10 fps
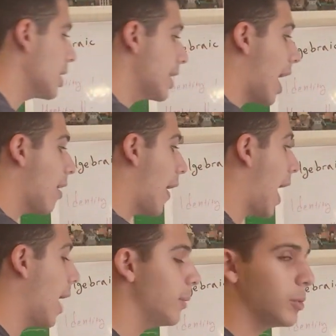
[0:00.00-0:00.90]
Now
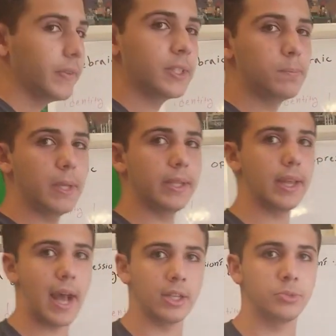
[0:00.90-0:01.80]
how do we split
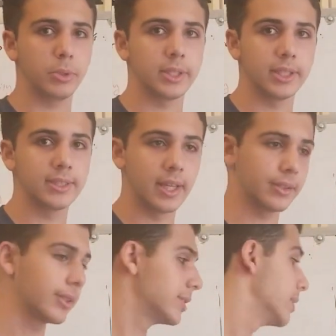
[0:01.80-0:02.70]
algebraic
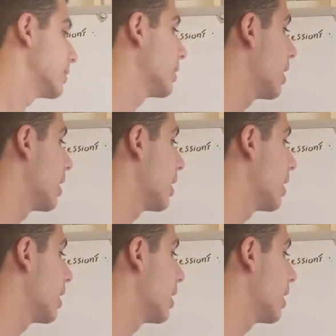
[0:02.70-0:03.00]
sentences?